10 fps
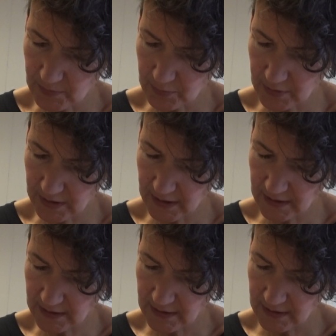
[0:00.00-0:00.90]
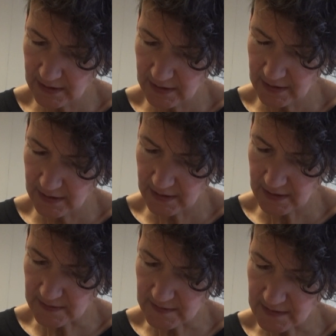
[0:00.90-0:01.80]
Okay,
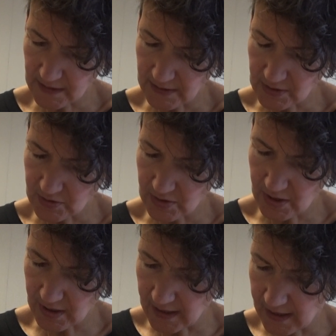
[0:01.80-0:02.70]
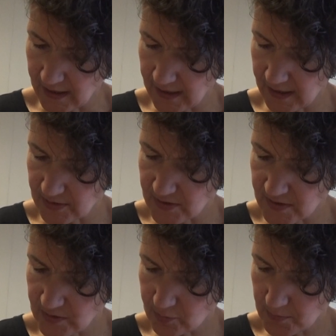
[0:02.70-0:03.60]
it's a
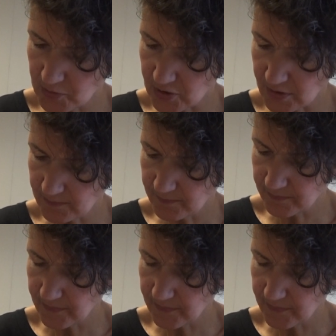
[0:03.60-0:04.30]
description